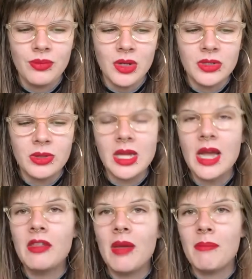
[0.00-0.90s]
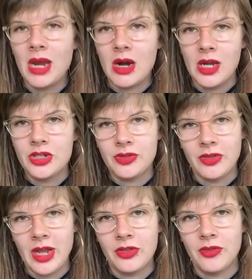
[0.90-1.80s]
So it's kind of that marriage of
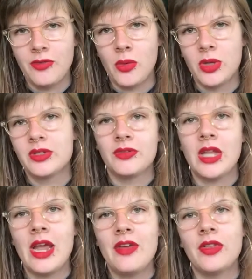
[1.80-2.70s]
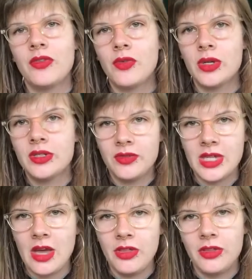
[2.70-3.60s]
like the force of life and the force of
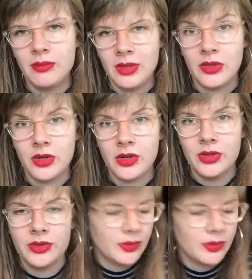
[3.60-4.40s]
death in the crows.